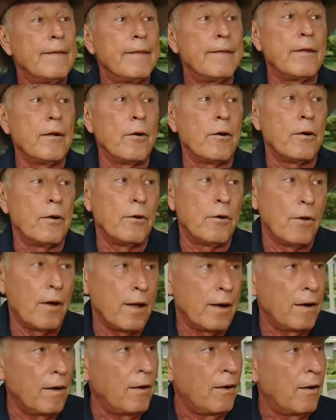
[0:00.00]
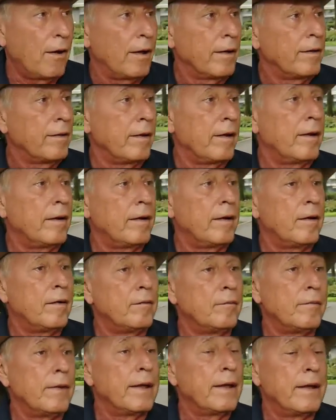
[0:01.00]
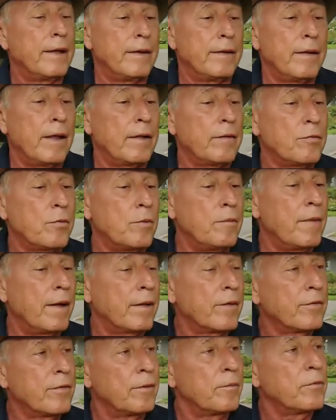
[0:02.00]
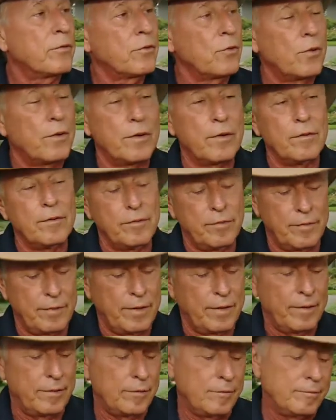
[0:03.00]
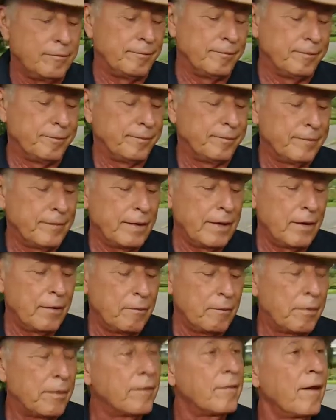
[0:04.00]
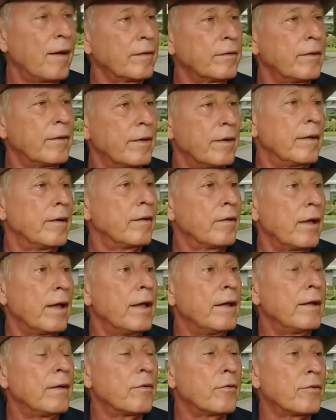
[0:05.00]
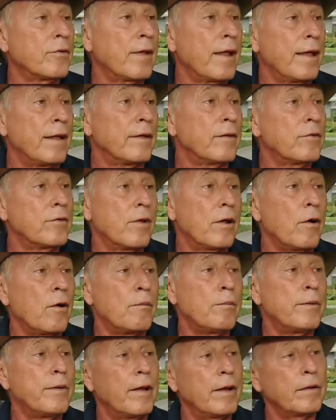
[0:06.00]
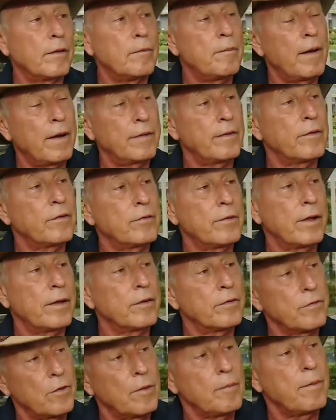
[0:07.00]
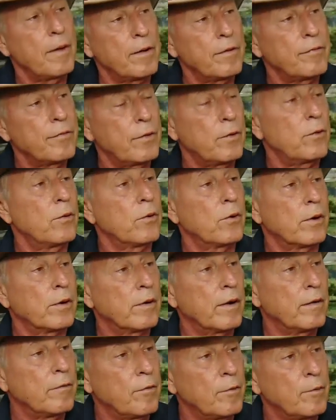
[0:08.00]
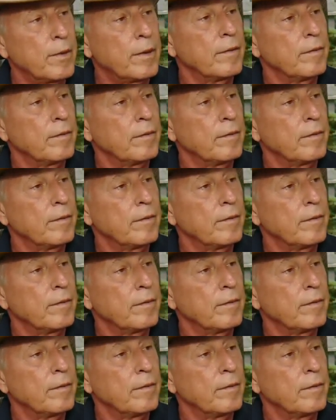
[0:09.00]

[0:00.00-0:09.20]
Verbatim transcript: there are not a lot, mm-hmm. Um, and that's what makes them sort of, uh, you know, protected in in the states. They are protected by the states, not by the federal government.